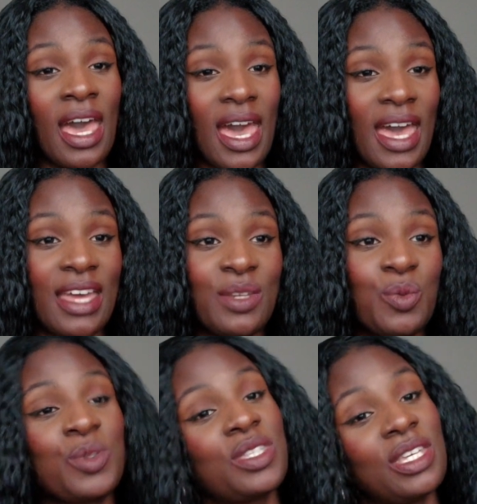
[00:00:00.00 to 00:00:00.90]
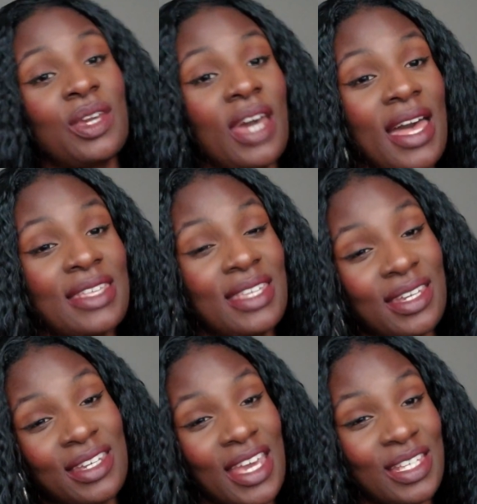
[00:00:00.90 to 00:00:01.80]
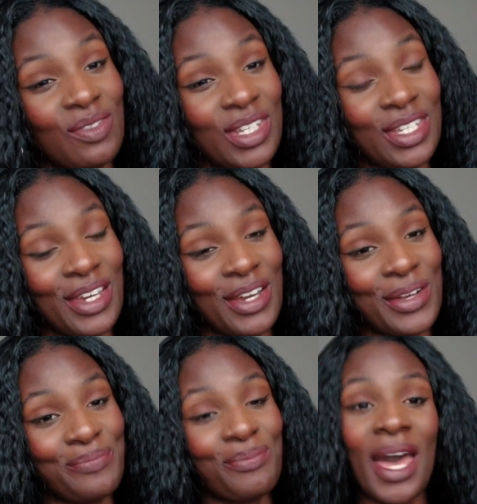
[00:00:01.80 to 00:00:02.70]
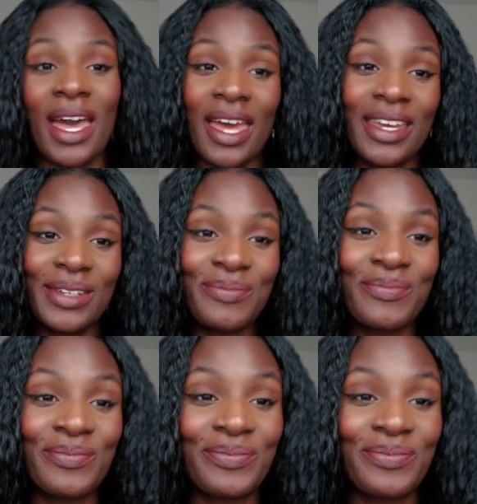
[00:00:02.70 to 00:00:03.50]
And we'll see you guys in the next video. Bye.